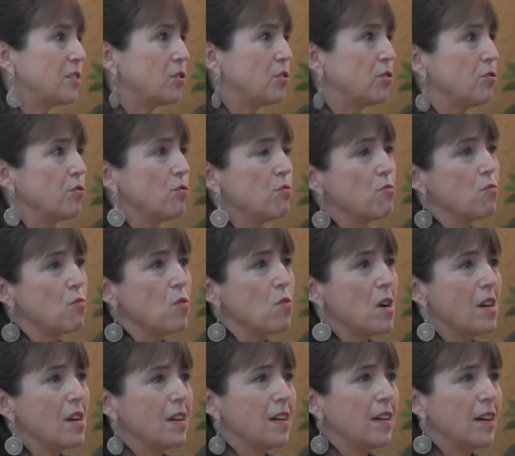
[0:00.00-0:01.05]
to
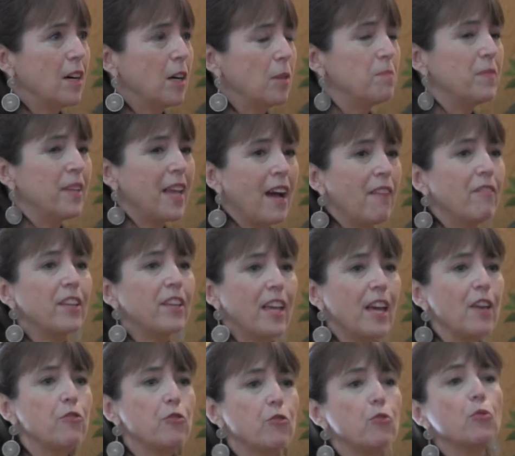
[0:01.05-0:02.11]
um,
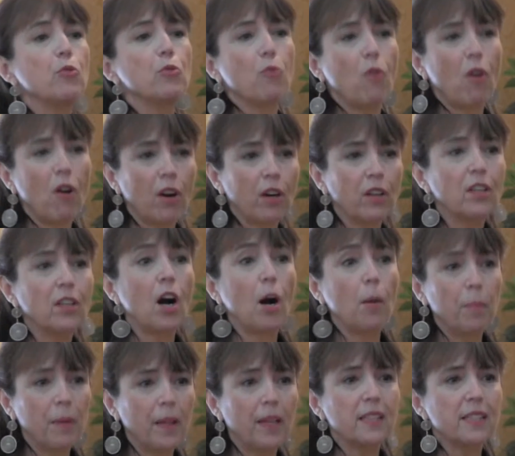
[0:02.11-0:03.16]
navigate through our
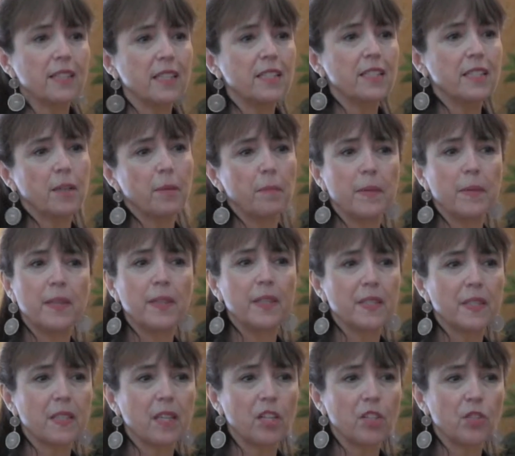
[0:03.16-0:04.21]
complex system in
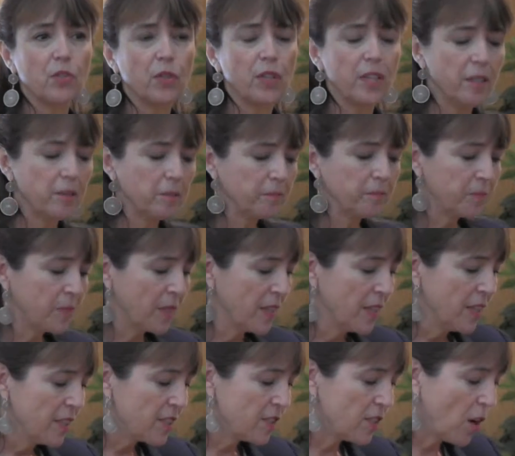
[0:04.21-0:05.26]
this country.
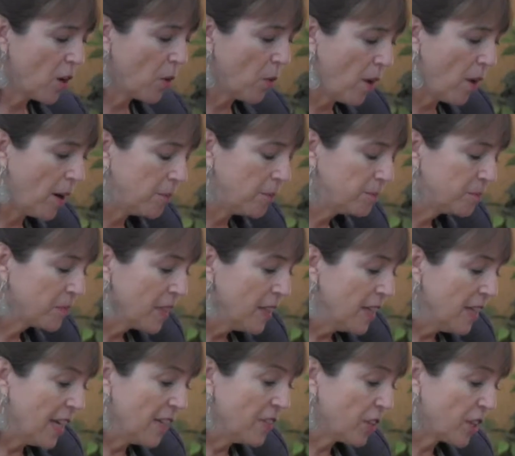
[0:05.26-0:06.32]
So um,
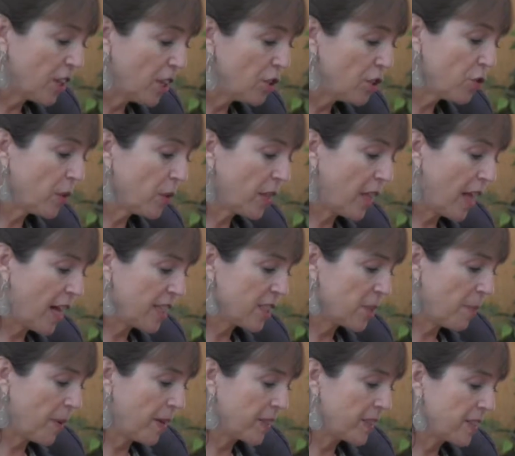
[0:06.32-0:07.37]
in the cultural
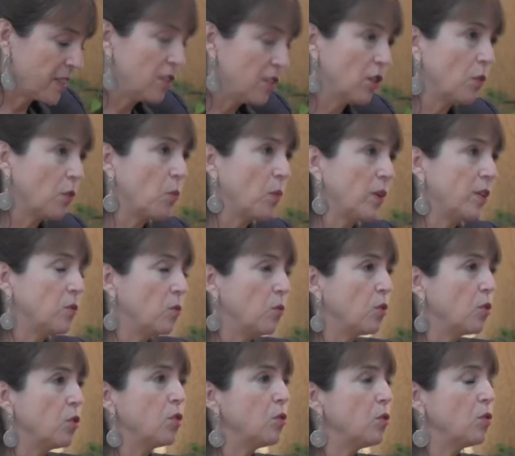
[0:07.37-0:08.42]
aspects, you know, what,
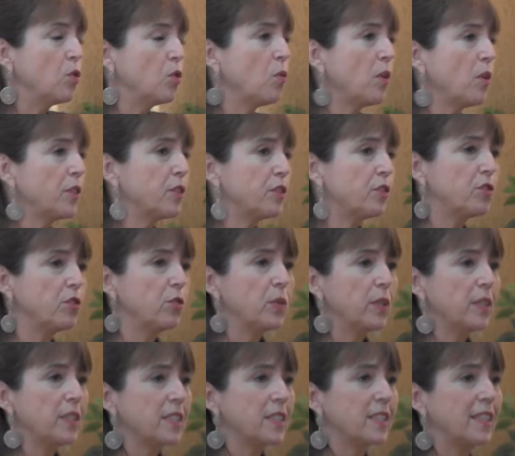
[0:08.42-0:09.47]
who, who are the
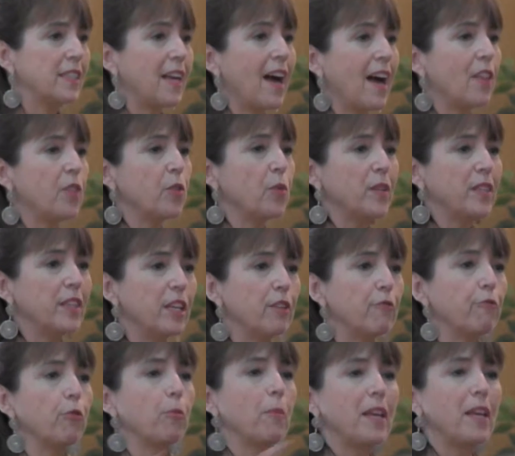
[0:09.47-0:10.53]
students gathering the
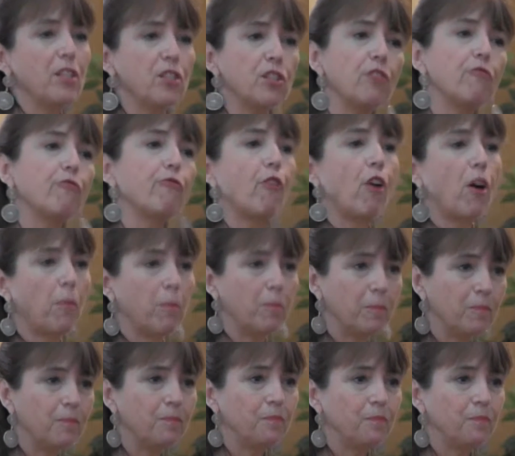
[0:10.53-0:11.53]
information from?